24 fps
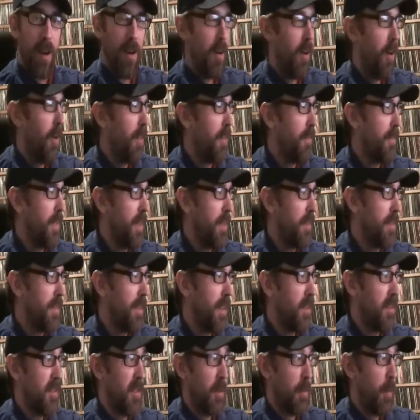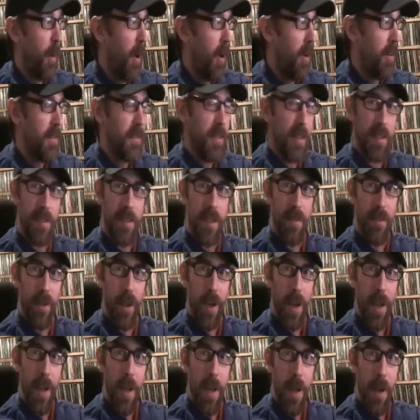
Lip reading: and all of these things, the politics of it.